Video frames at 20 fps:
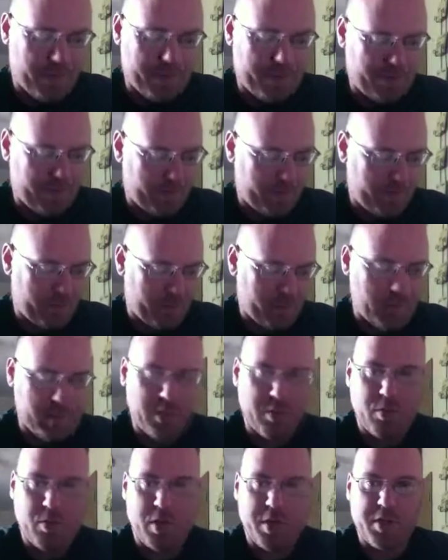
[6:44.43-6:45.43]
the
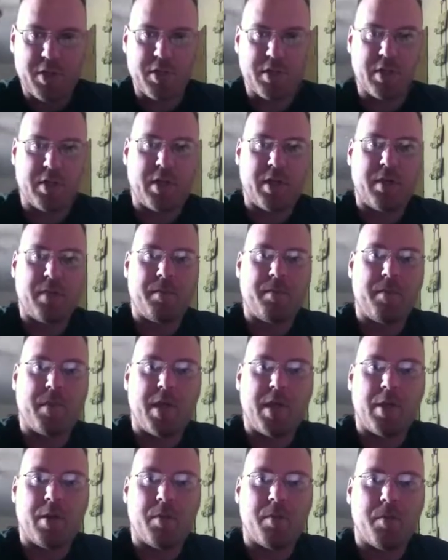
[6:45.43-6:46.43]
2 questions in there.
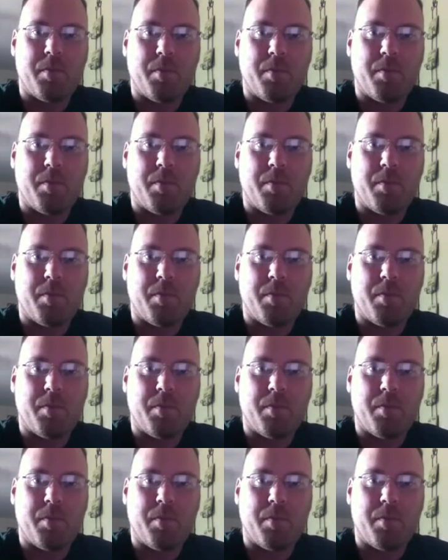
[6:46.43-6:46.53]
Thank you.